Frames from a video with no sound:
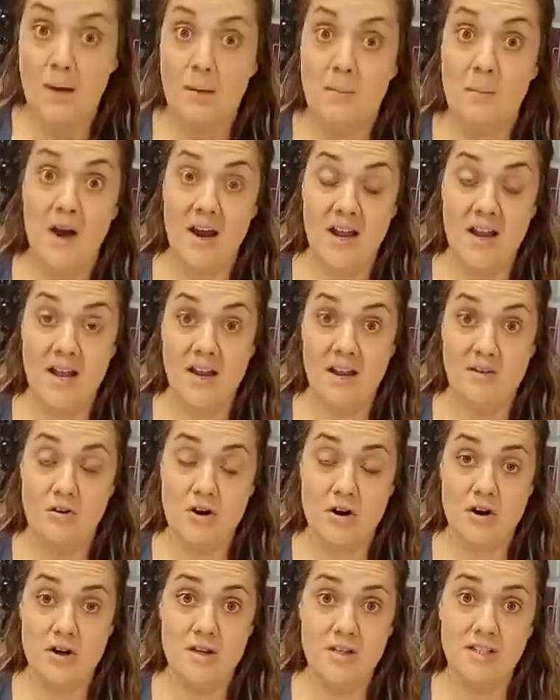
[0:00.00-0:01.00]
My
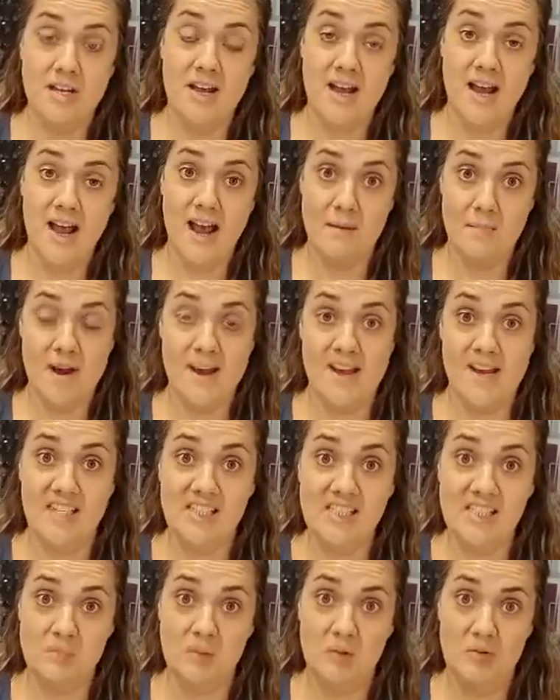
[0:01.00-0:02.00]
heroes and my
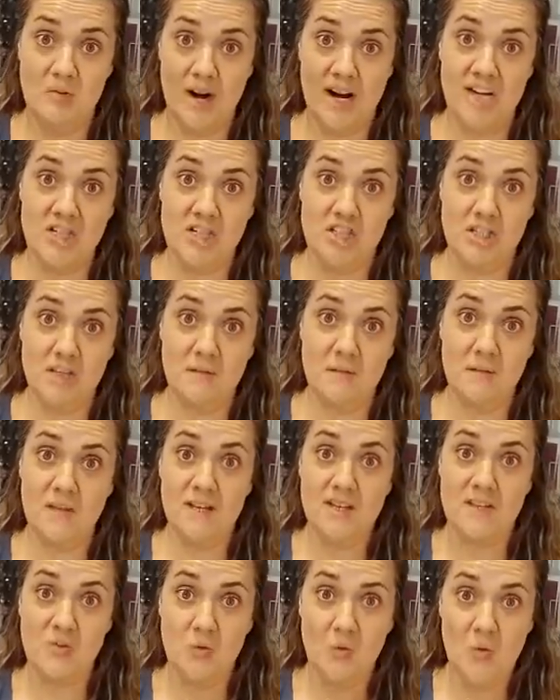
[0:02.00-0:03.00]
inspiration for
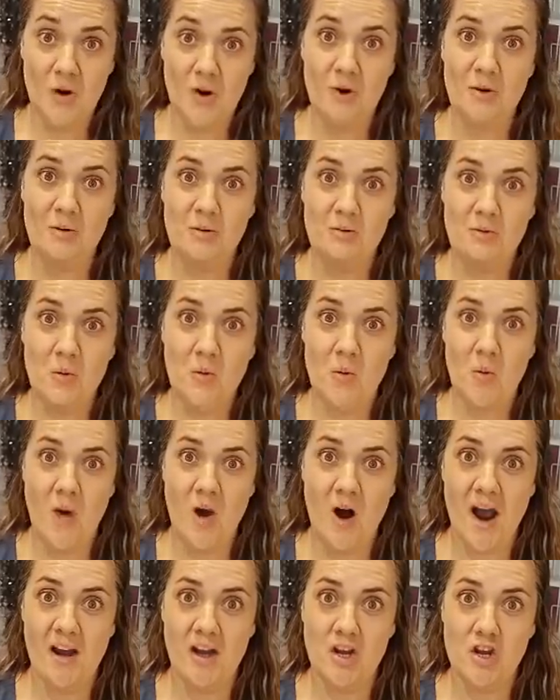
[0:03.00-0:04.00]
this
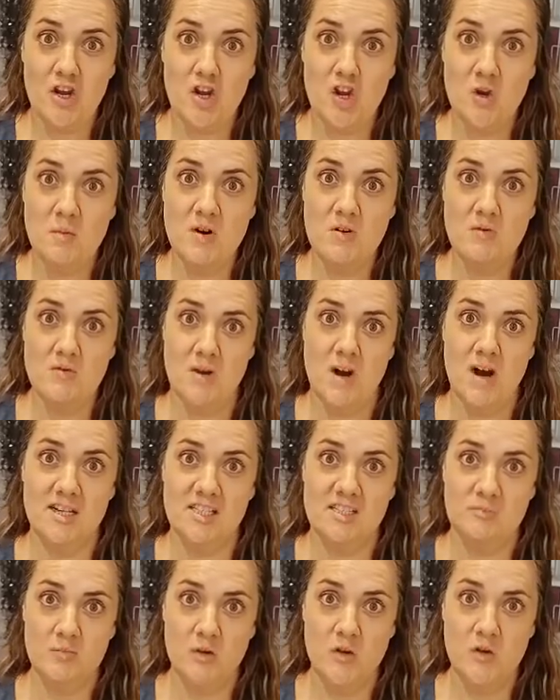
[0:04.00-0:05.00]
worldwide human
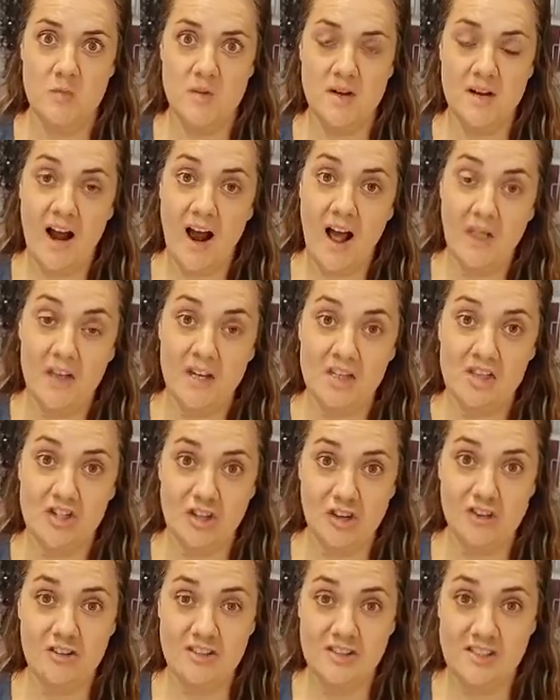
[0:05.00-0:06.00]
rights movement are the
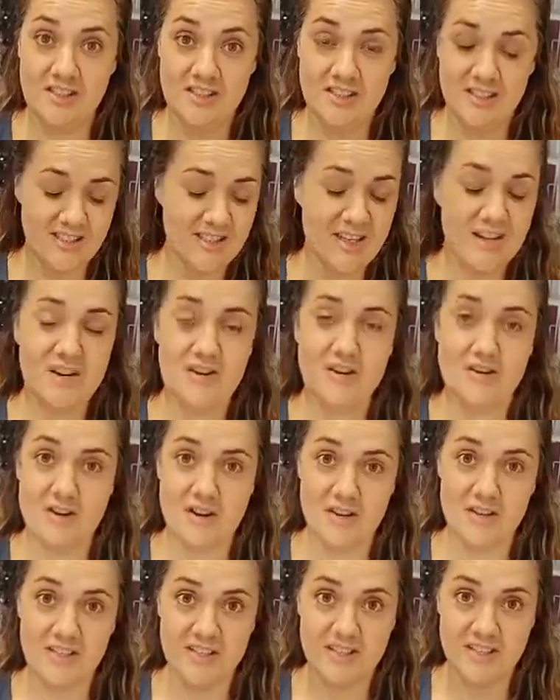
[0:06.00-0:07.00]
doctors,
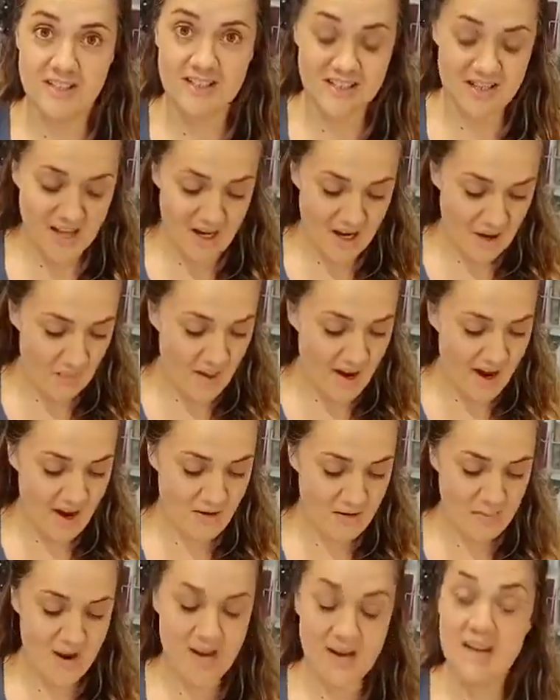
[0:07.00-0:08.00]
nurses,
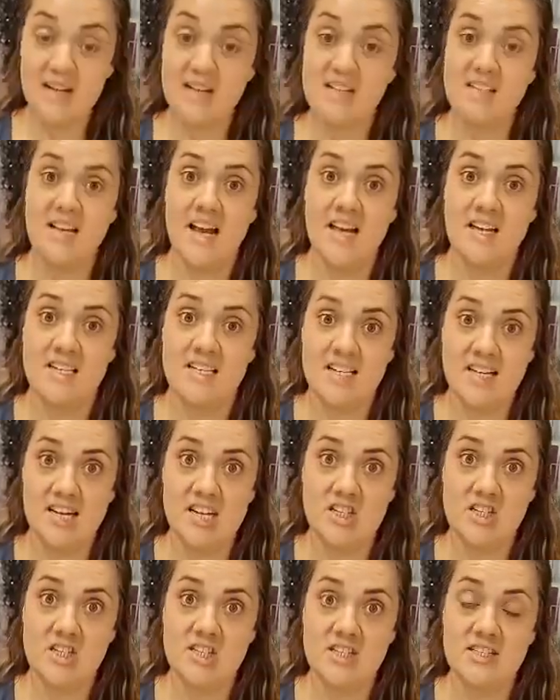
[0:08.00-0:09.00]
paramedics and
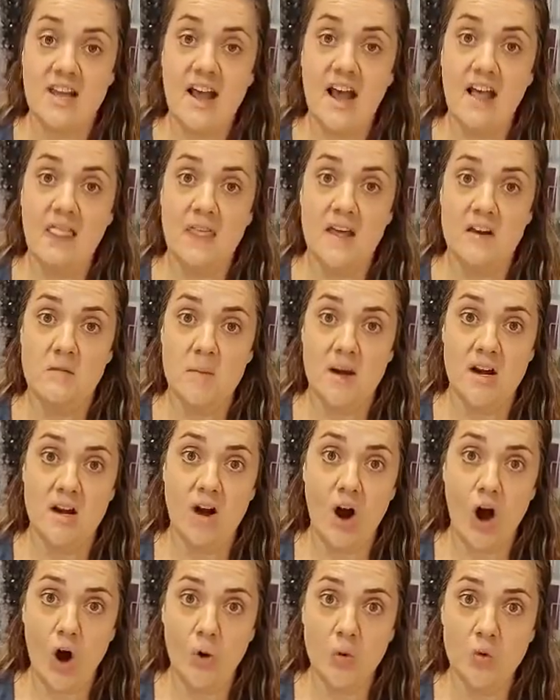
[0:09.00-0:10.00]
teachers that have been
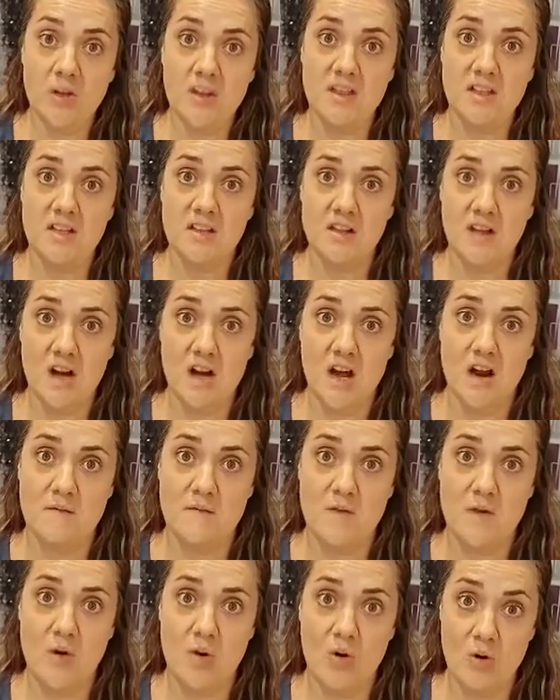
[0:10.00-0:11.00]
holding the line
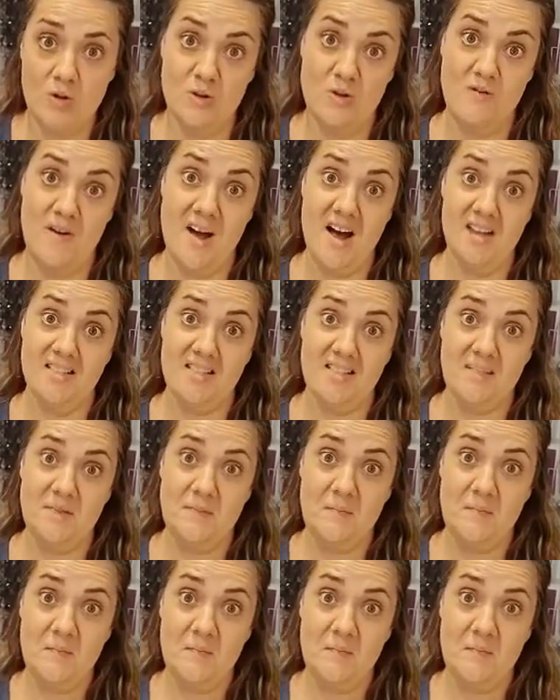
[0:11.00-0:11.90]
for all of us.